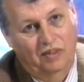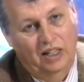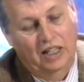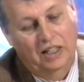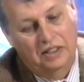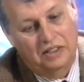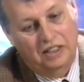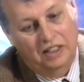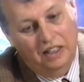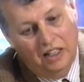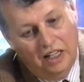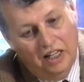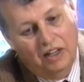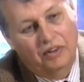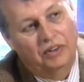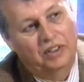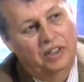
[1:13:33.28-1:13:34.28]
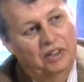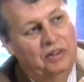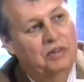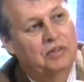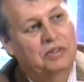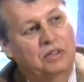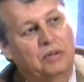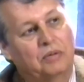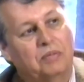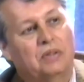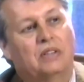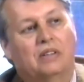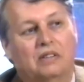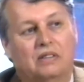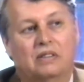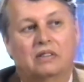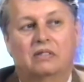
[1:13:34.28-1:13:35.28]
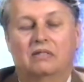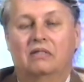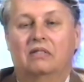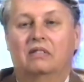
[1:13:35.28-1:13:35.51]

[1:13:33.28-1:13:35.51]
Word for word: It is the ego that usurps this